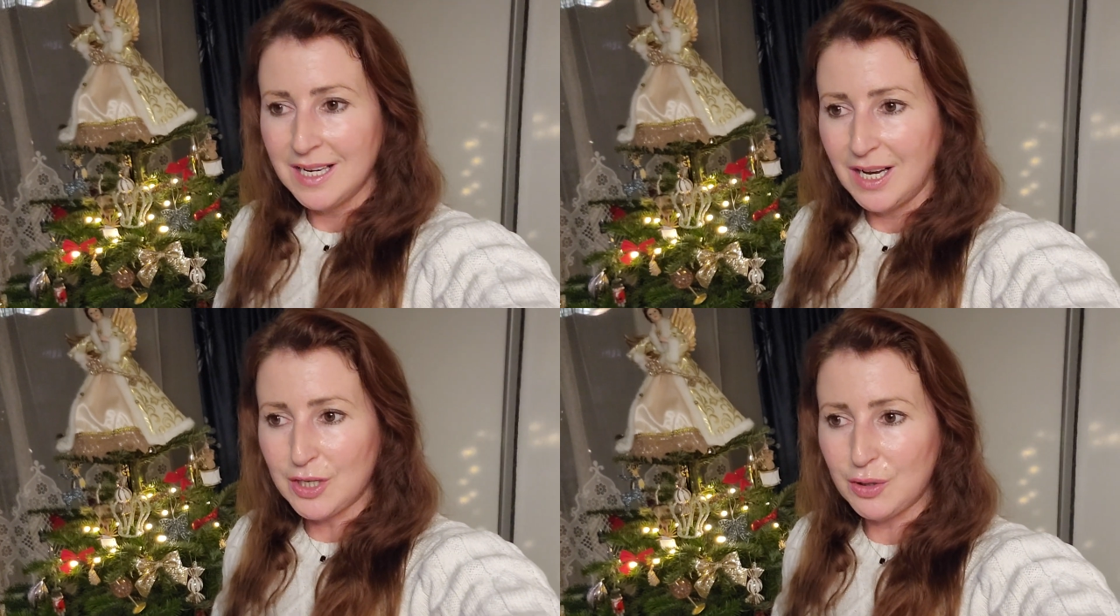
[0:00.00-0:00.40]

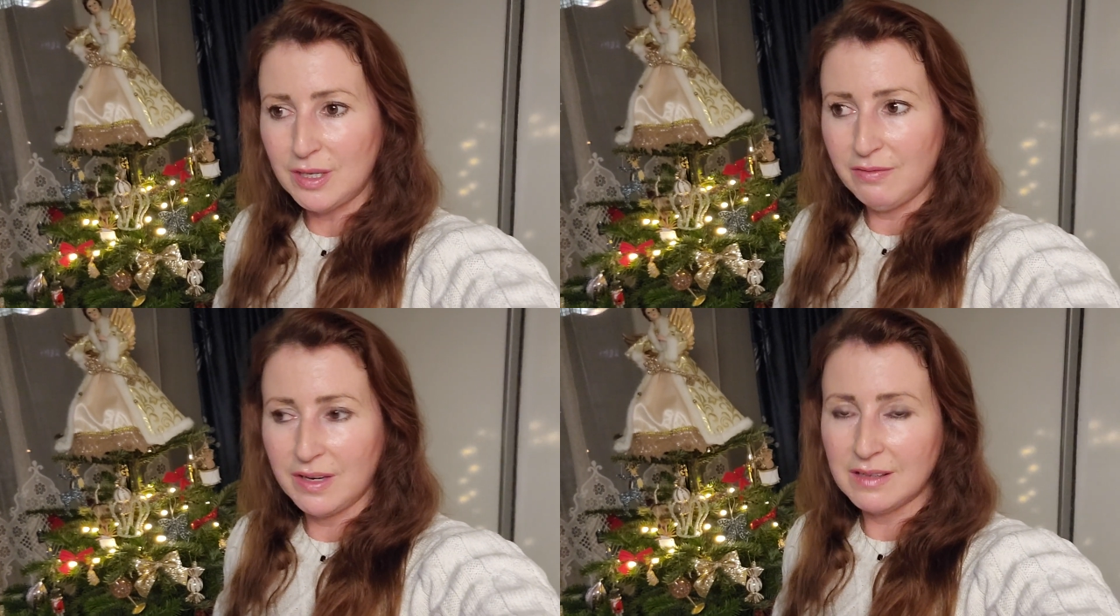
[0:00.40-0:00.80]
I
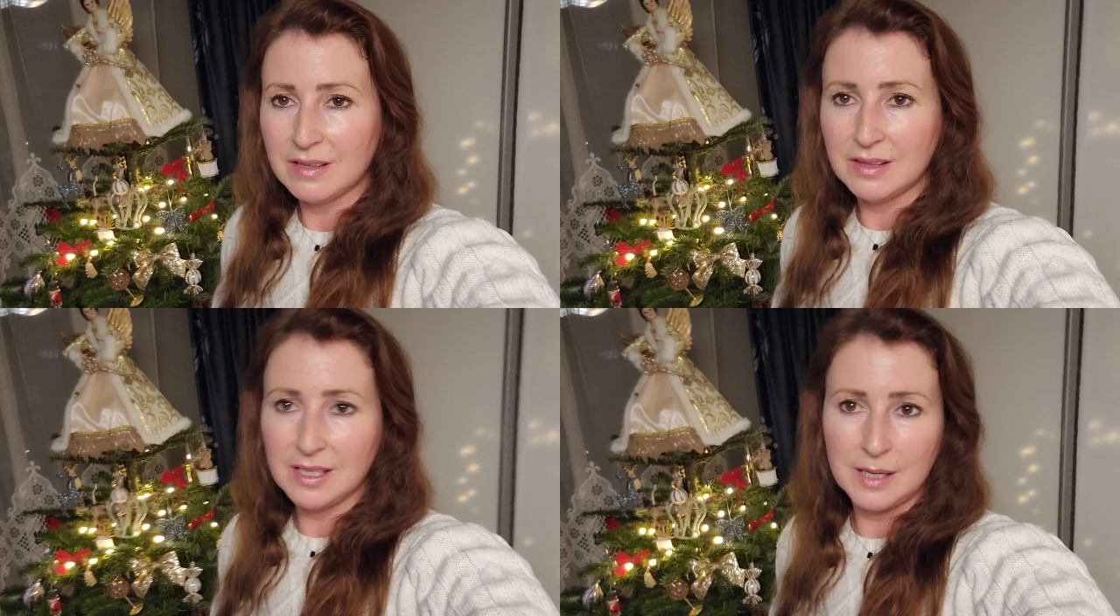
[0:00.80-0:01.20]
shouldn't even
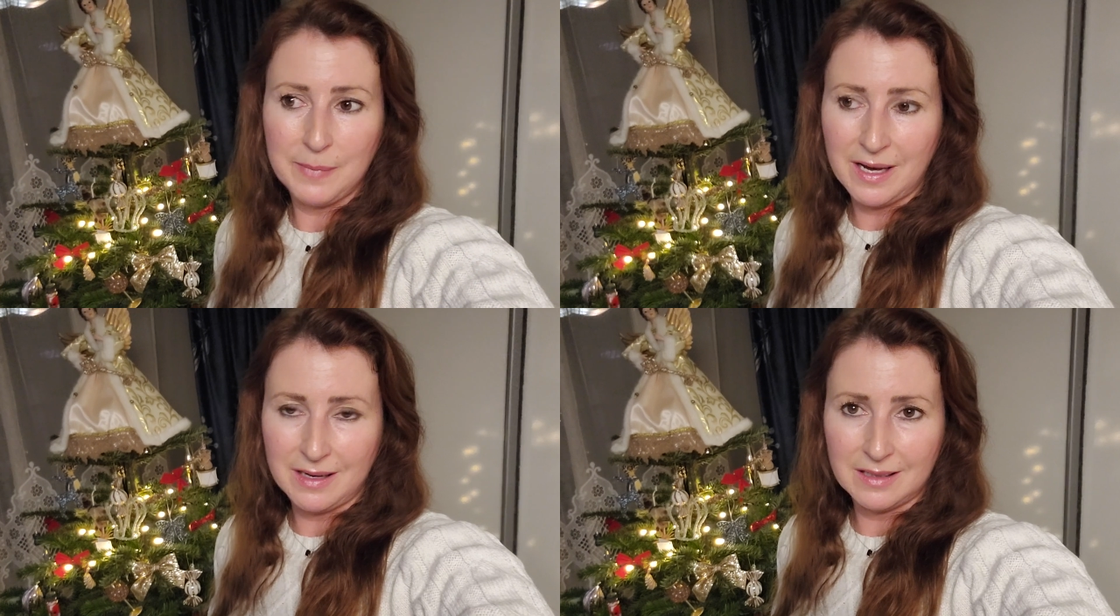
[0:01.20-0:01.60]
think
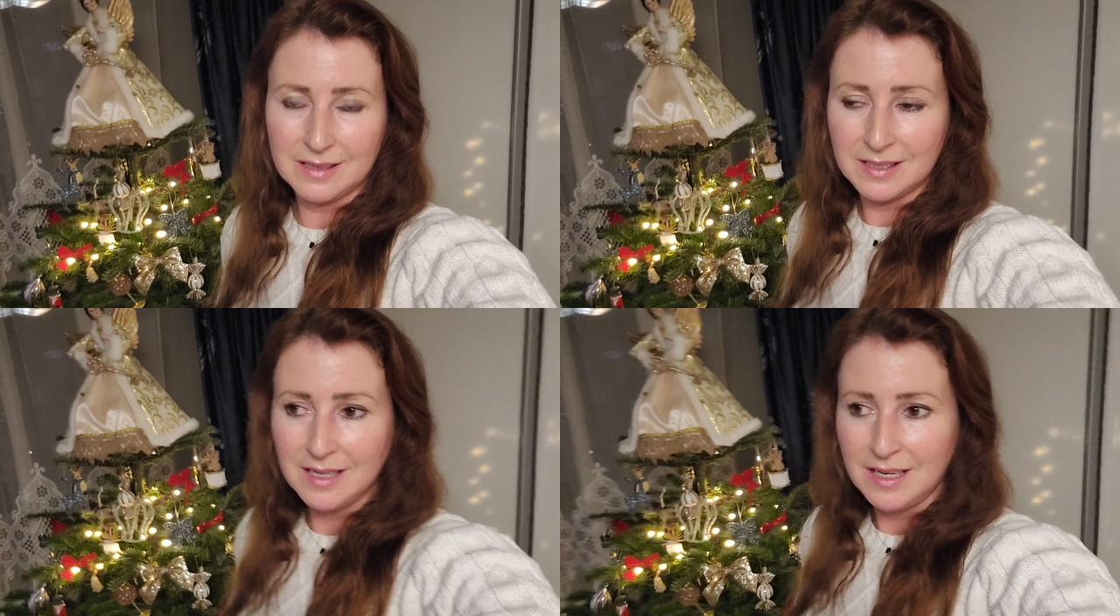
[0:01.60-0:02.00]
about
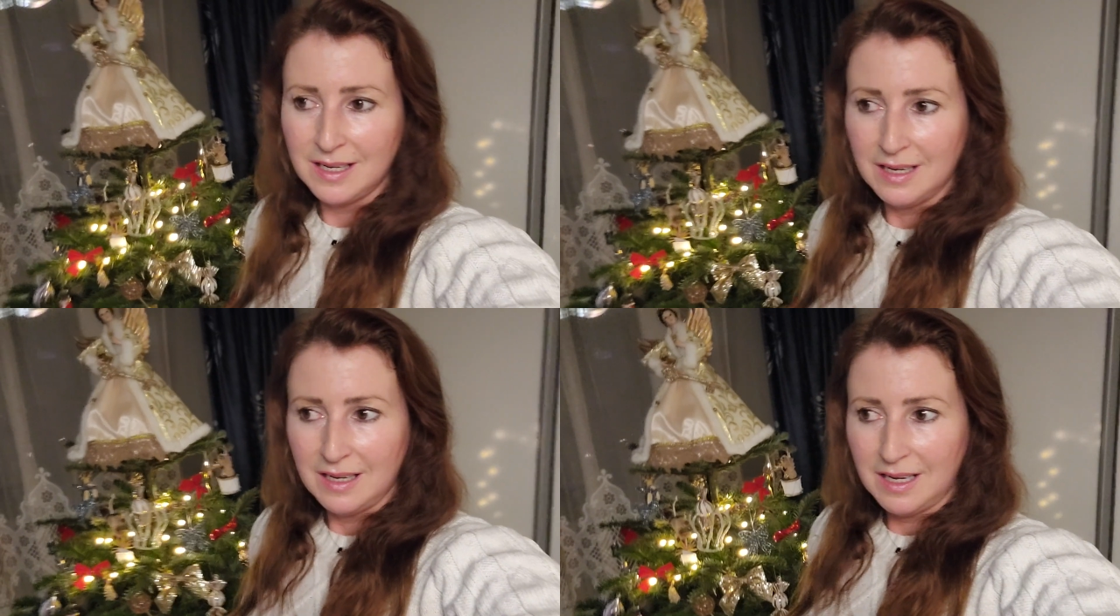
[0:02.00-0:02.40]
it
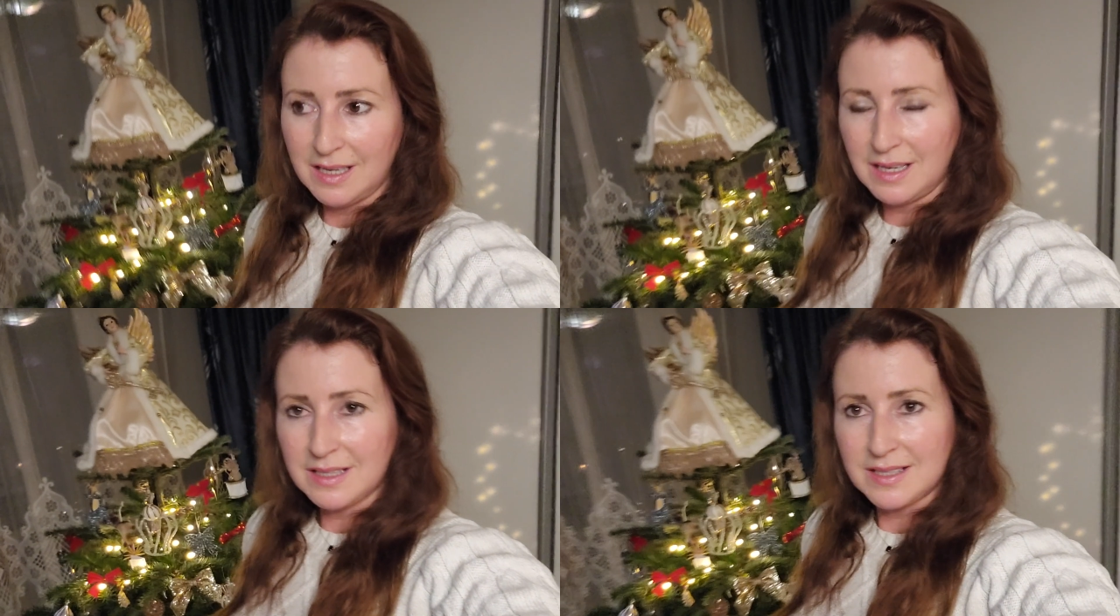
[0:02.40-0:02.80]

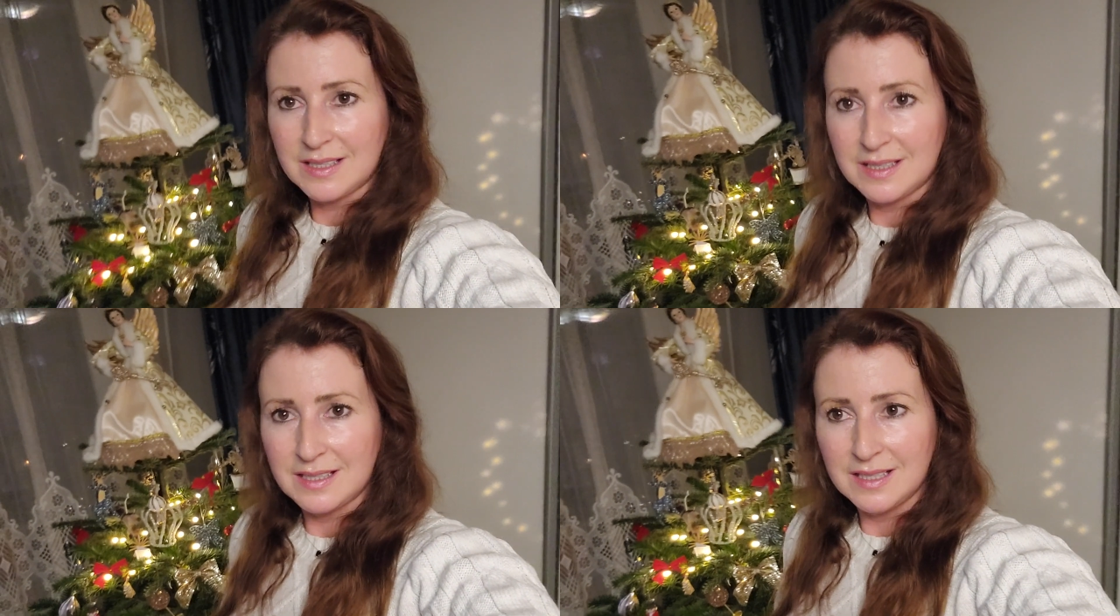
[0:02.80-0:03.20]

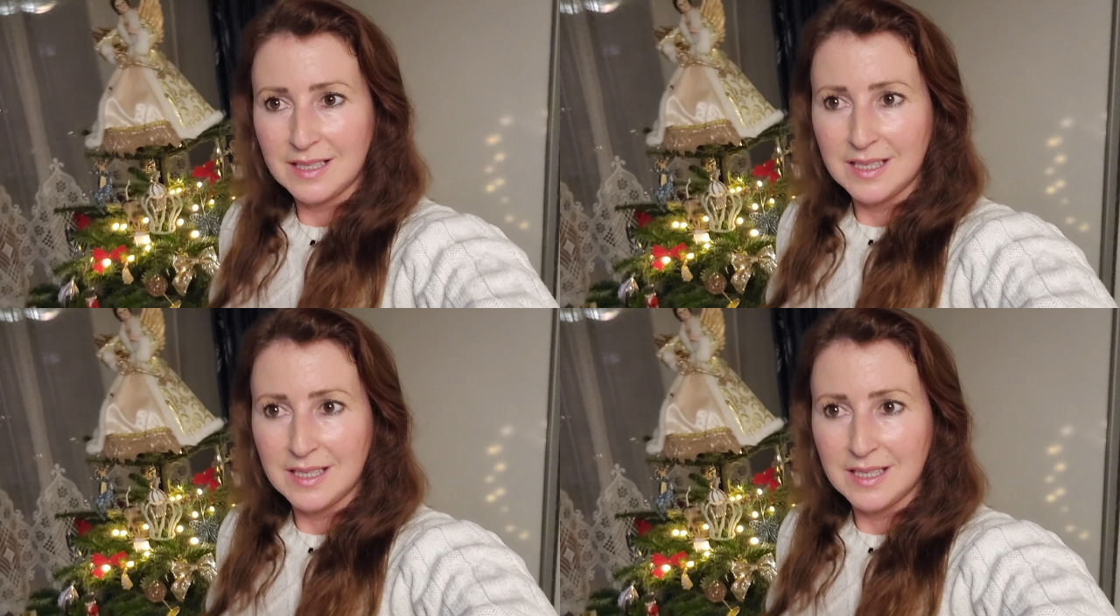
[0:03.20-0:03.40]
as